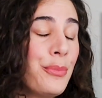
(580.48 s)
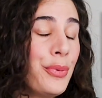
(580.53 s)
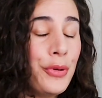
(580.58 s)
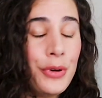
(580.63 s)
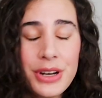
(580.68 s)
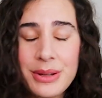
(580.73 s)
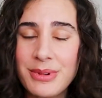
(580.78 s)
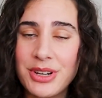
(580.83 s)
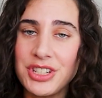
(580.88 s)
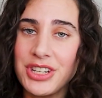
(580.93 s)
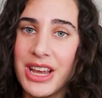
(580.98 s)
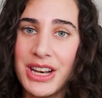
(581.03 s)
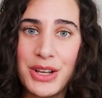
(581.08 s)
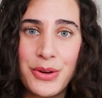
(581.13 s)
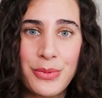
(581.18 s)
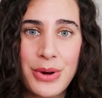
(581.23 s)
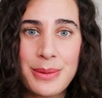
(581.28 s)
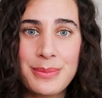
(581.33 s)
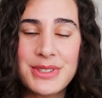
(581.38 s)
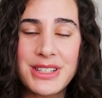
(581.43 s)
pretty much
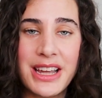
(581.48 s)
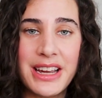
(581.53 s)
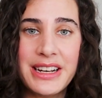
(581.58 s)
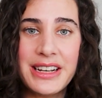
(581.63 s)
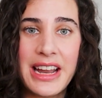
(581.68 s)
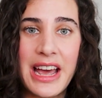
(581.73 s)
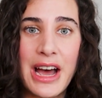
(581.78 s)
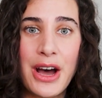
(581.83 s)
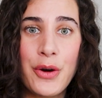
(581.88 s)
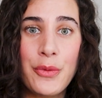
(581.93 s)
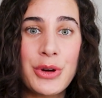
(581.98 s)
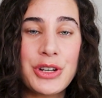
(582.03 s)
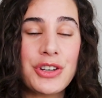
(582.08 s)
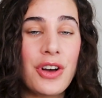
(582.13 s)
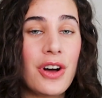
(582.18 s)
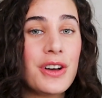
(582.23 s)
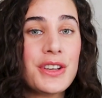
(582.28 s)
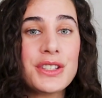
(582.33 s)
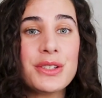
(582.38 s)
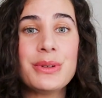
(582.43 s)
any website now, which
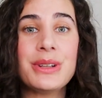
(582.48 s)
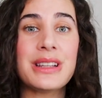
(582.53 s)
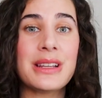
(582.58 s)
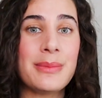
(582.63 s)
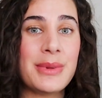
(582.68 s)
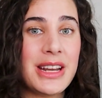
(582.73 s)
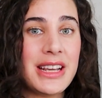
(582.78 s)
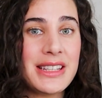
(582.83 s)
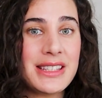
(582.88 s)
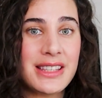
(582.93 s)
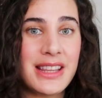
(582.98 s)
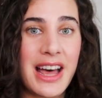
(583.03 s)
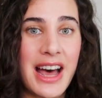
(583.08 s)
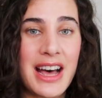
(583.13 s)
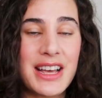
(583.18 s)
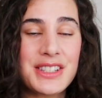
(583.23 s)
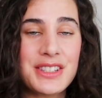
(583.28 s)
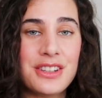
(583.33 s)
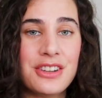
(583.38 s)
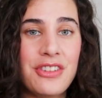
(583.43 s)
also eliminates the
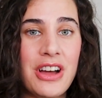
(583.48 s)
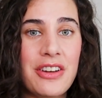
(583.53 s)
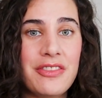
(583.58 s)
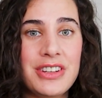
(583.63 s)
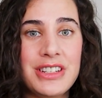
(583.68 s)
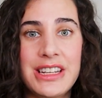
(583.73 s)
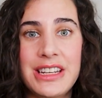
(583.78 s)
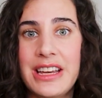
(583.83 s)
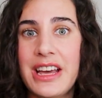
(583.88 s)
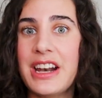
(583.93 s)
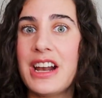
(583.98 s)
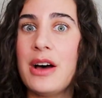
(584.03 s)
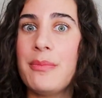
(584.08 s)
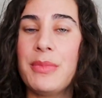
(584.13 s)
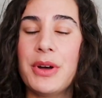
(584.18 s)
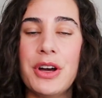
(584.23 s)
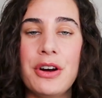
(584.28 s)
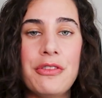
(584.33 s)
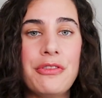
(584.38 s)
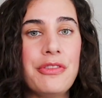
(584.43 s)
hassle of having to get up
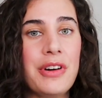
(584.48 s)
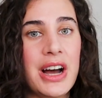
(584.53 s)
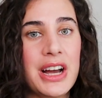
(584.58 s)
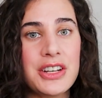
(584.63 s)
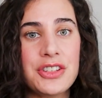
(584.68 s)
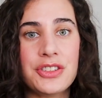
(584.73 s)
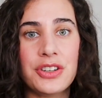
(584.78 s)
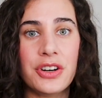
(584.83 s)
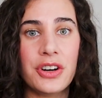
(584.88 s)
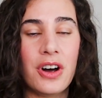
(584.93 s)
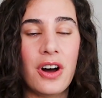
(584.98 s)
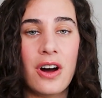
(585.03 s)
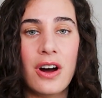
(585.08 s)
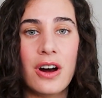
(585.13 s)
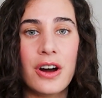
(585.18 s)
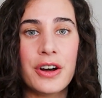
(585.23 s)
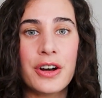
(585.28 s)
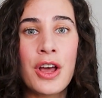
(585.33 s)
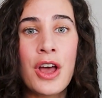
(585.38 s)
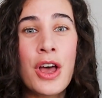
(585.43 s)
and go find your
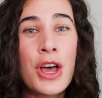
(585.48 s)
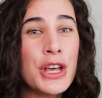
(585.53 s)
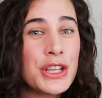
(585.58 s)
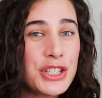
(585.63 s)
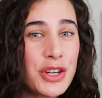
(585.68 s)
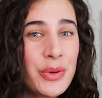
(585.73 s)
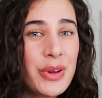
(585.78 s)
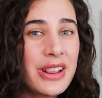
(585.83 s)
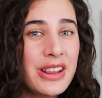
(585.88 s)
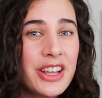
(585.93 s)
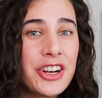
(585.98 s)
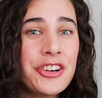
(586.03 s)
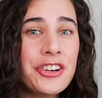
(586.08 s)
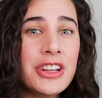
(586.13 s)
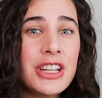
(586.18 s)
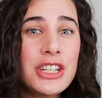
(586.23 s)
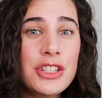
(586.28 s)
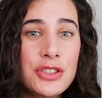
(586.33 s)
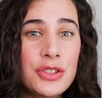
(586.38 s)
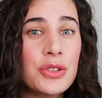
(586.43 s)
card. So with
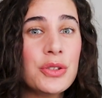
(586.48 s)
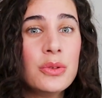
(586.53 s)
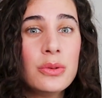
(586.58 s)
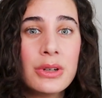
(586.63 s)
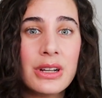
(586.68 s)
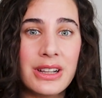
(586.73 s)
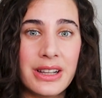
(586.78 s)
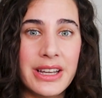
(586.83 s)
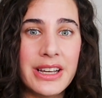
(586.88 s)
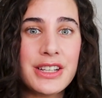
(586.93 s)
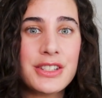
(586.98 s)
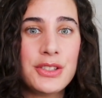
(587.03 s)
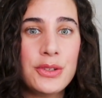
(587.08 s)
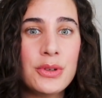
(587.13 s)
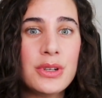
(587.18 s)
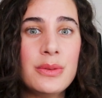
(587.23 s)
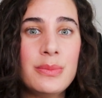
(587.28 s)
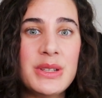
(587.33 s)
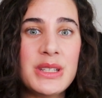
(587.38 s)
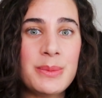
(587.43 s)
literally 2 clicks, you
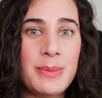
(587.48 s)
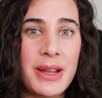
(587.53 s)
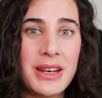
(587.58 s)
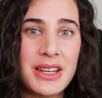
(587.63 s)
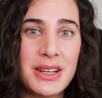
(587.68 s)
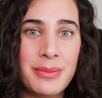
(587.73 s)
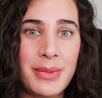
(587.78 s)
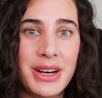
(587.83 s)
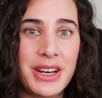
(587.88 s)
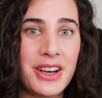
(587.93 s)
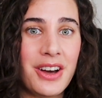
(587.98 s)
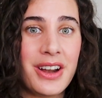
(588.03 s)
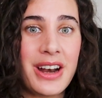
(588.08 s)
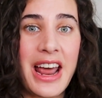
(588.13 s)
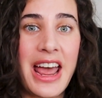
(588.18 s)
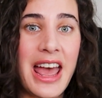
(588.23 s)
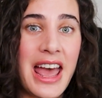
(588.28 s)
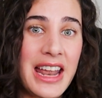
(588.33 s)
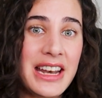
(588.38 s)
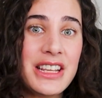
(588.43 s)
can be spending money
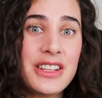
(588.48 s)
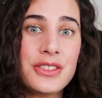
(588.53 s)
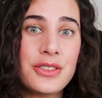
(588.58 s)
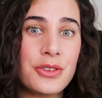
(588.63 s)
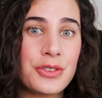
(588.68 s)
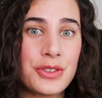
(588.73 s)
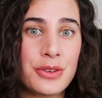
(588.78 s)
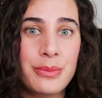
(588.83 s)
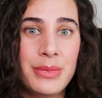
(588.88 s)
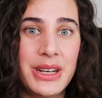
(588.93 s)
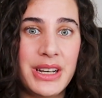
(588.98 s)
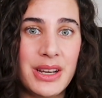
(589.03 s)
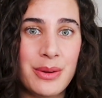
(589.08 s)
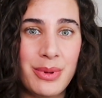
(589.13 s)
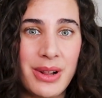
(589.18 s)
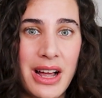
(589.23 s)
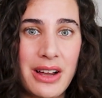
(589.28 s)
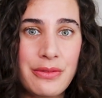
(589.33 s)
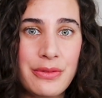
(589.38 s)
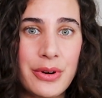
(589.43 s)
on any social media
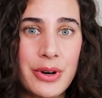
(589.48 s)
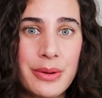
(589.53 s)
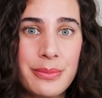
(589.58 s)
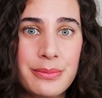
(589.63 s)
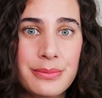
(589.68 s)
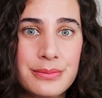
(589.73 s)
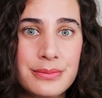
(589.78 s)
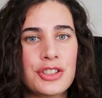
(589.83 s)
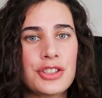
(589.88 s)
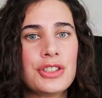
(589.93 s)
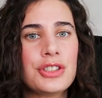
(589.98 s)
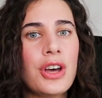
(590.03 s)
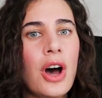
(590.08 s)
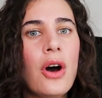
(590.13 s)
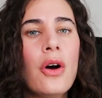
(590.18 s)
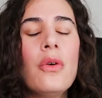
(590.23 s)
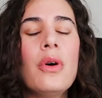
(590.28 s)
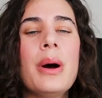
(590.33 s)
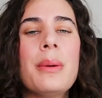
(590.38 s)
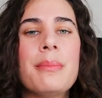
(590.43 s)
platform.
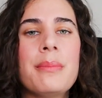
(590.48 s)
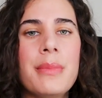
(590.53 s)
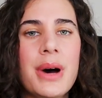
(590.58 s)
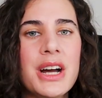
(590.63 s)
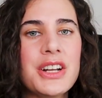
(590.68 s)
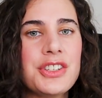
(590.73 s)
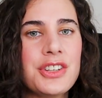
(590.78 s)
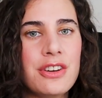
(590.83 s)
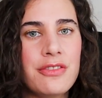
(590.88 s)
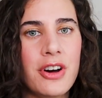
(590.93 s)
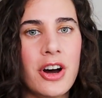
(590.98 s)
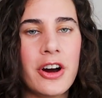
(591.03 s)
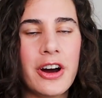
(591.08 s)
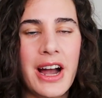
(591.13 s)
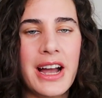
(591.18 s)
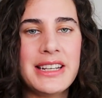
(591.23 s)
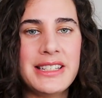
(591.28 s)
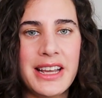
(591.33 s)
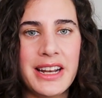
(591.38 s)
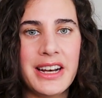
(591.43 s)
So much of our
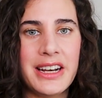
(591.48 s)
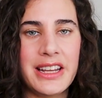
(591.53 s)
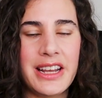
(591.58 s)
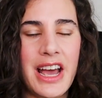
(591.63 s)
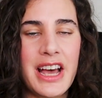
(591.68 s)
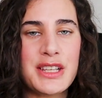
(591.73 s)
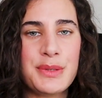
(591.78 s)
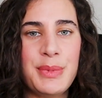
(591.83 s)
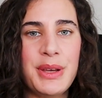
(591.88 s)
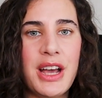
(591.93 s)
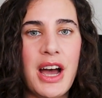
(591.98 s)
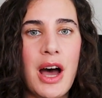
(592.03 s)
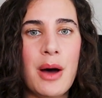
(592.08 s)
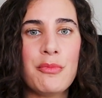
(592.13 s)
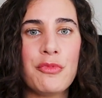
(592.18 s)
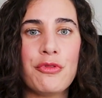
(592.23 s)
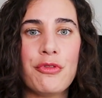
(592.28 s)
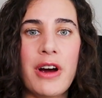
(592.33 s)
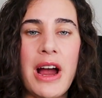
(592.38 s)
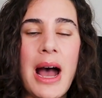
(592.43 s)
identity has
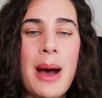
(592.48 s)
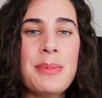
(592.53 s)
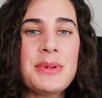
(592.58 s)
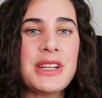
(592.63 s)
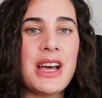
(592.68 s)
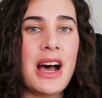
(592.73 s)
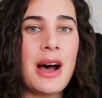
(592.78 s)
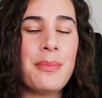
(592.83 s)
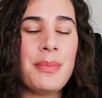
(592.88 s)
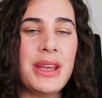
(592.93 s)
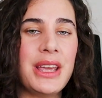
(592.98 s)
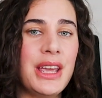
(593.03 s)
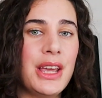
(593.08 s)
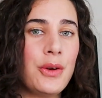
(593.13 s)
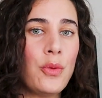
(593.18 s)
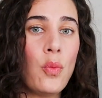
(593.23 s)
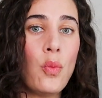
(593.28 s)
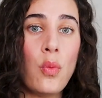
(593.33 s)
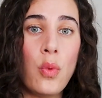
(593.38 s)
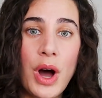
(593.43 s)
become wrapped up
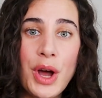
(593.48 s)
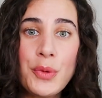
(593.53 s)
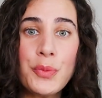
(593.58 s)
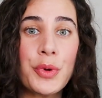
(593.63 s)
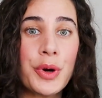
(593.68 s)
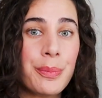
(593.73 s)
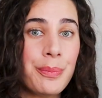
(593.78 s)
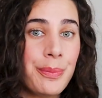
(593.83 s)
in what we're